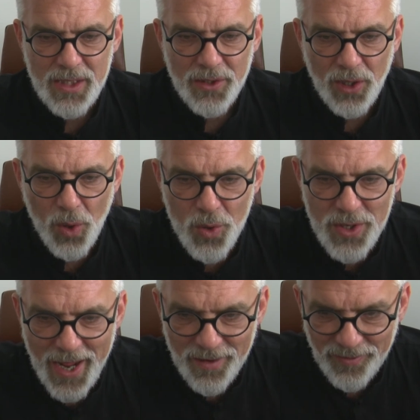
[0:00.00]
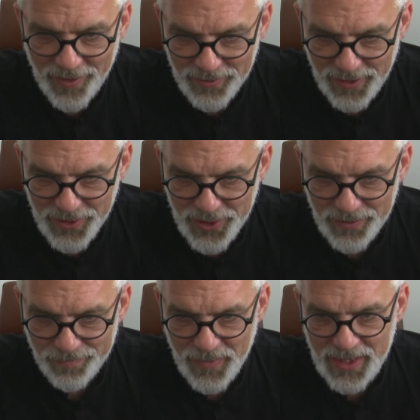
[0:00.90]
The Long Now
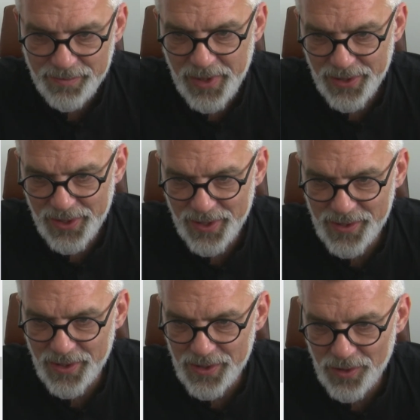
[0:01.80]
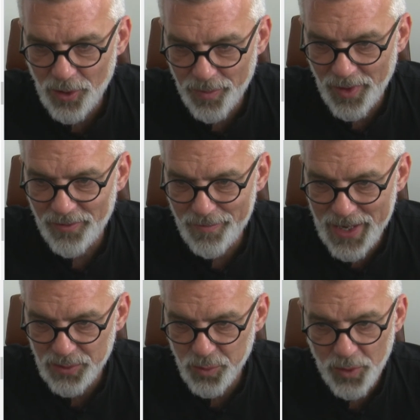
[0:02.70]
Foundation has purchased the top of
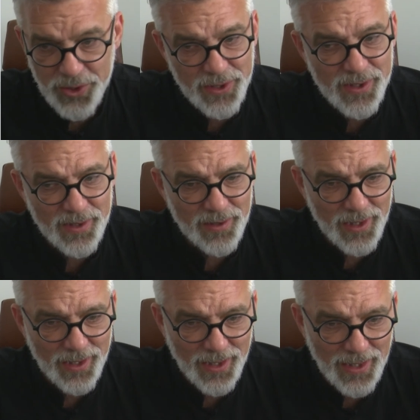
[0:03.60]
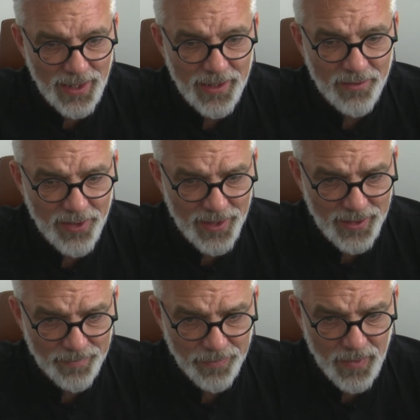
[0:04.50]
Mount Washington near Ely,
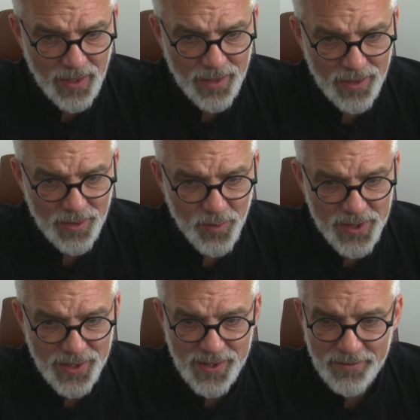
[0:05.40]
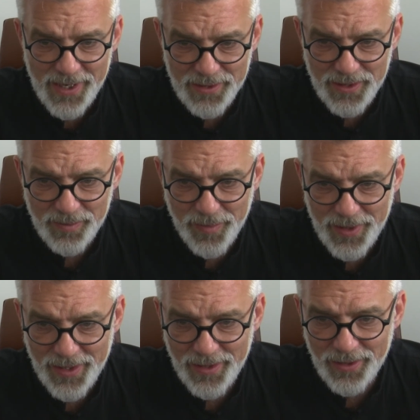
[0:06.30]
Nevada, which is surrounded
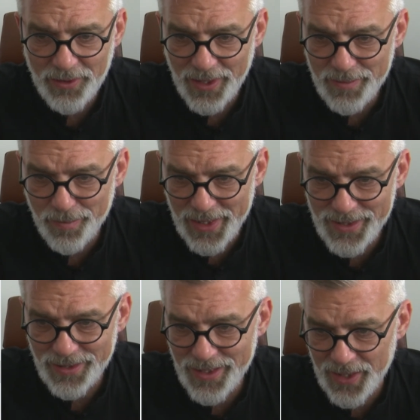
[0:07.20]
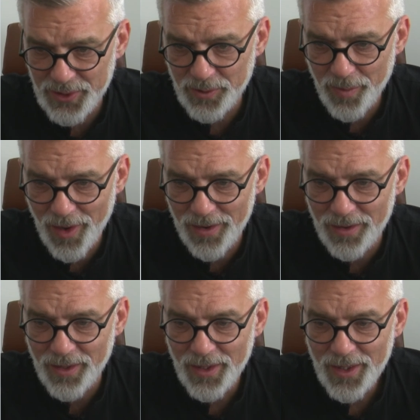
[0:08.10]
by Great Basin National
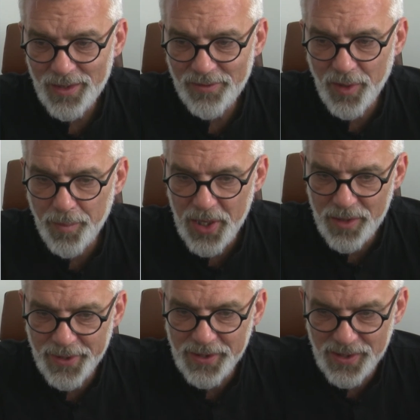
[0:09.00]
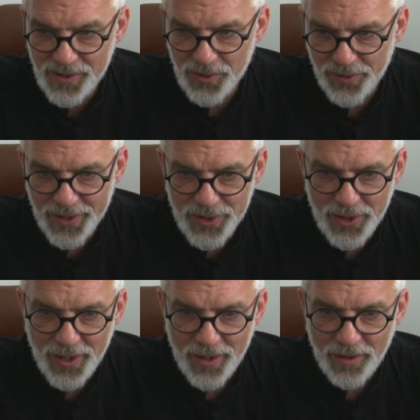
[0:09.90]
Park, for the permanent storage
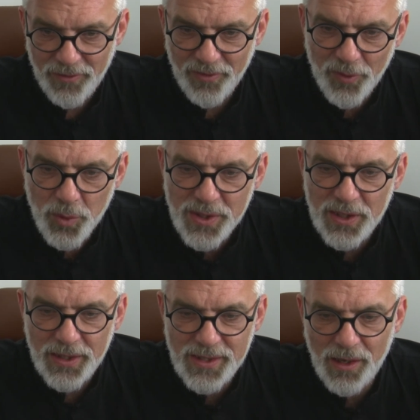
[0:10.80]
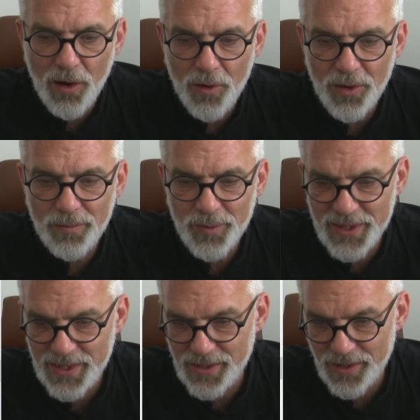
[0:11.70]
of the full-size clock
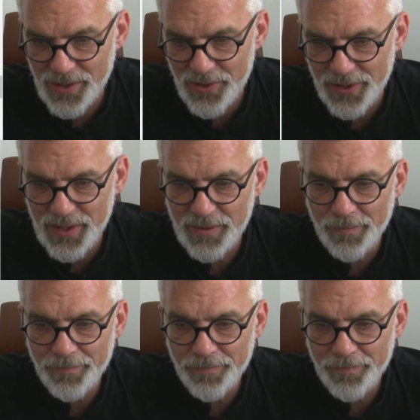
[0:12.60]
once it's constructed.